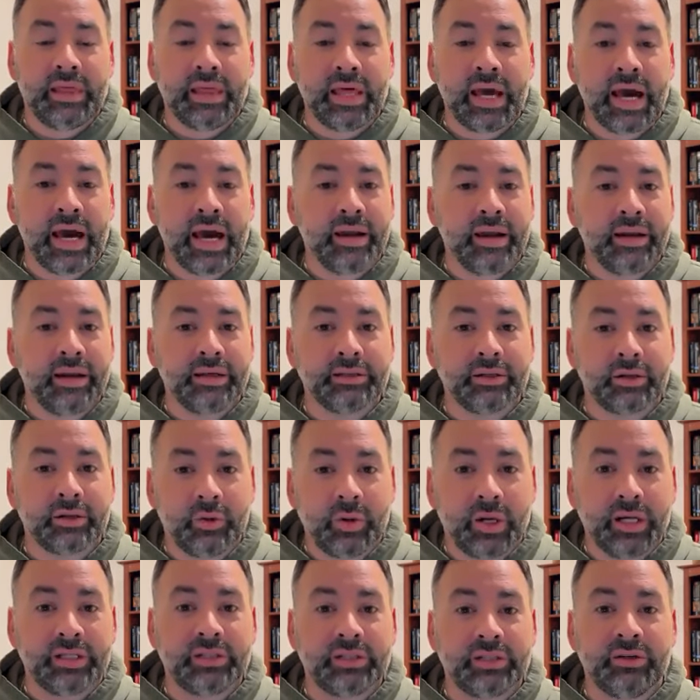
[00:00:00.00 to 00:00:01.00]
That is a
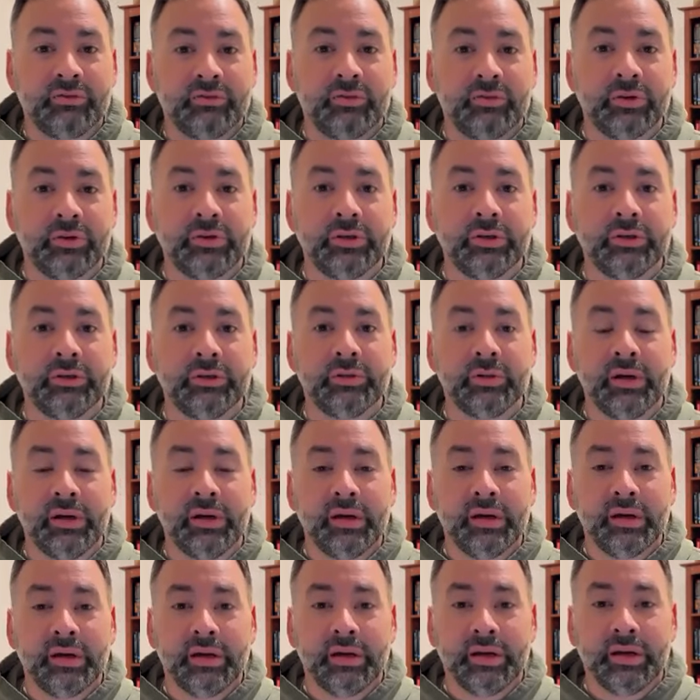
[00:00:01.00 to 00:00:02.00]
question for you.
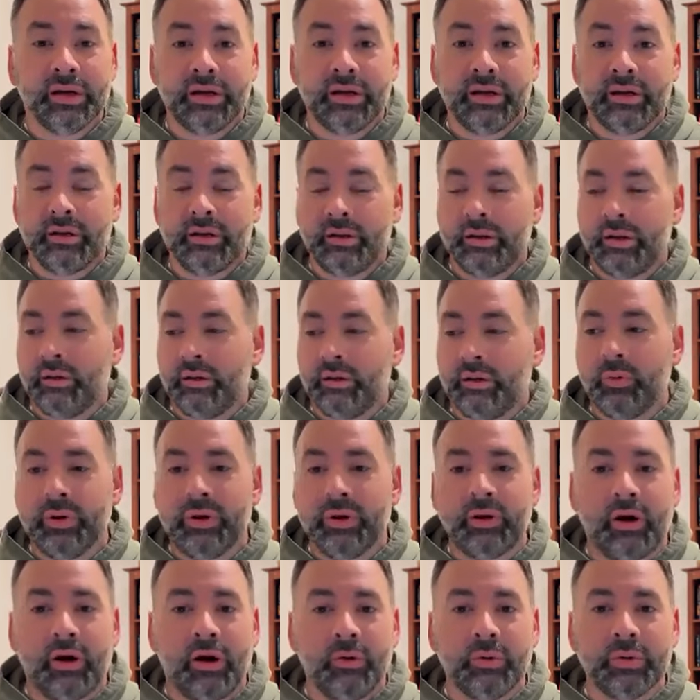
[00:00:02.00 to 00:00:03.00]
And
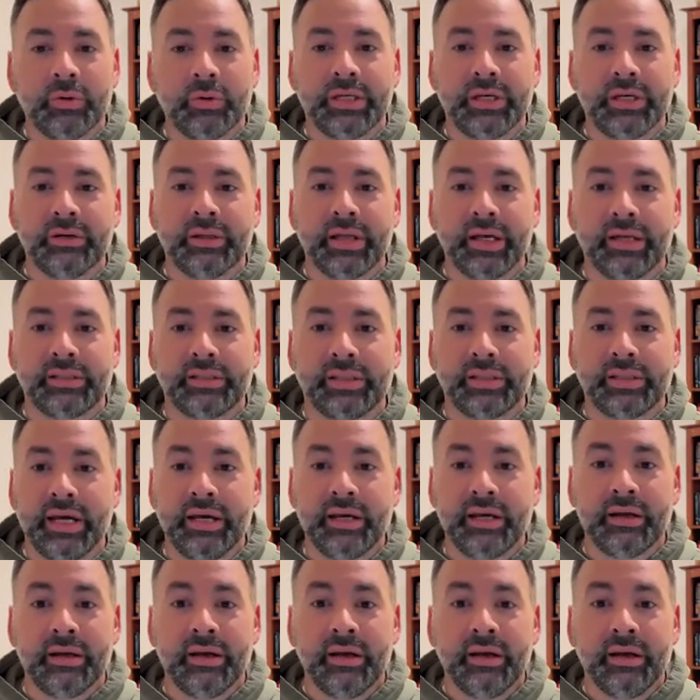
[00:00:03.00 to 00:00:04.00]
we always hear that
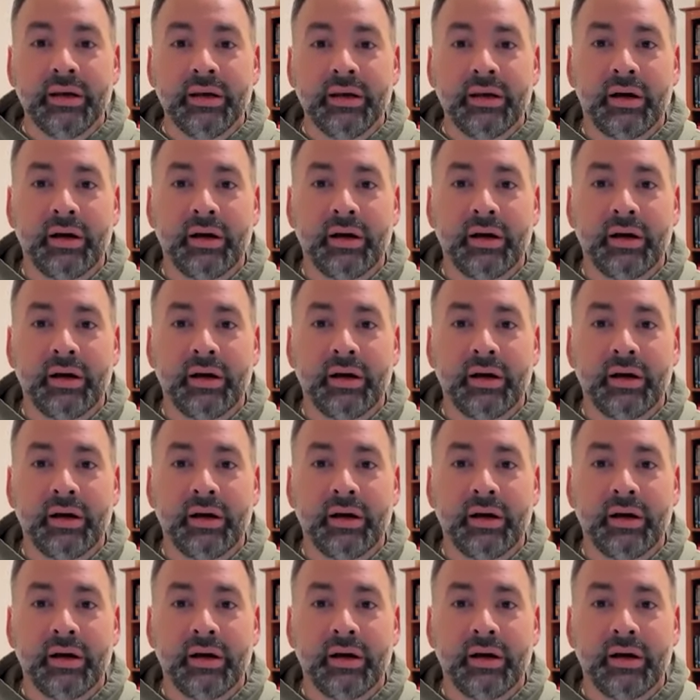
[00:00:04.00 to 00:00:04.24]
saying,